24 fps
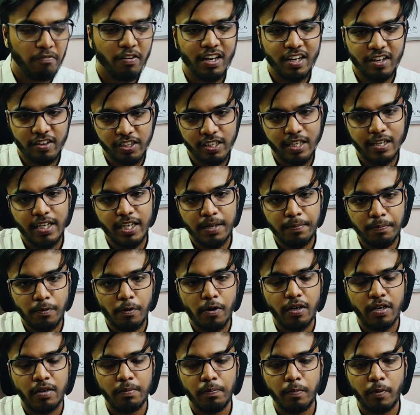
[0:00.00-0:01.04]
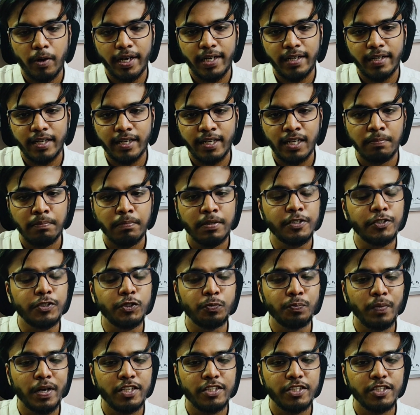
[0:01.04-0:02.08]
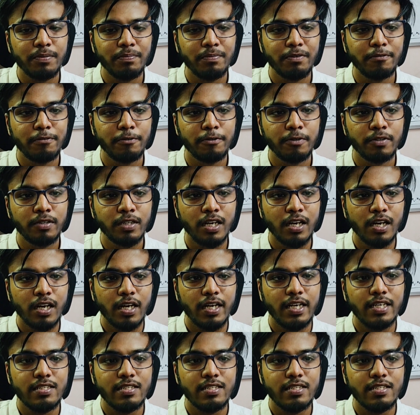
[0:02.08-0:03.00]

One really important point that I missed to mention before